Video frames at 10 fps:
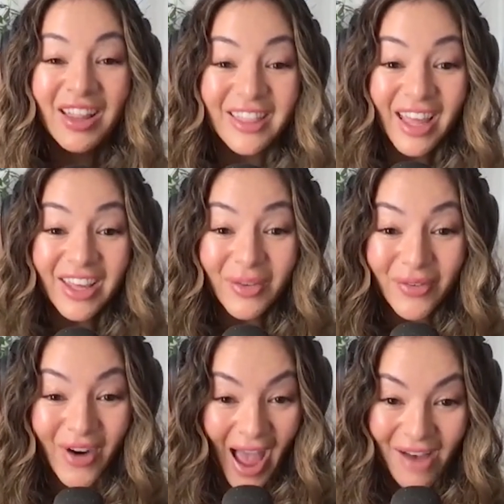Thank you
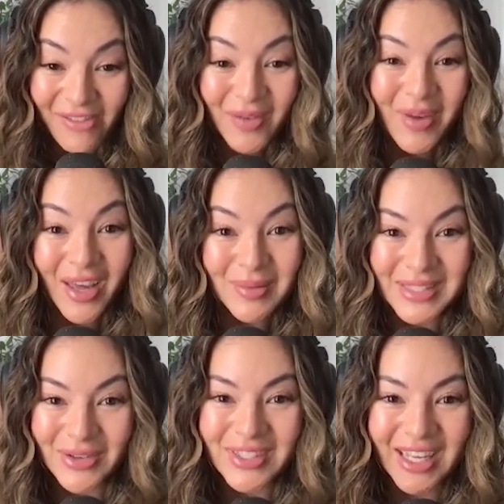for having me. I'm
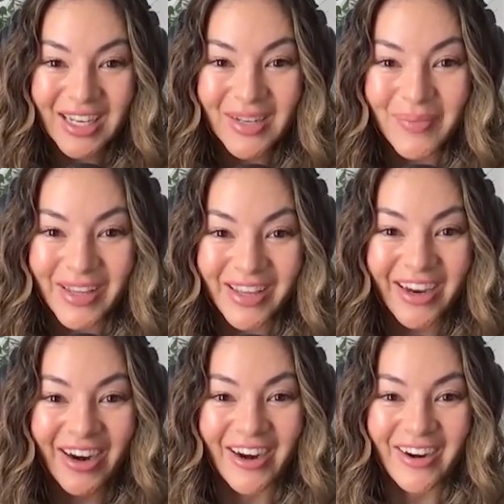so excited to be
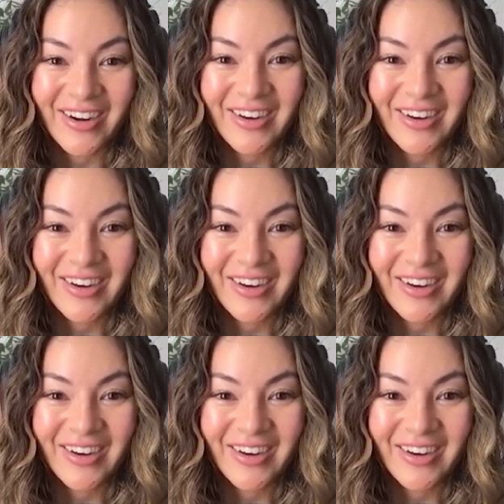here.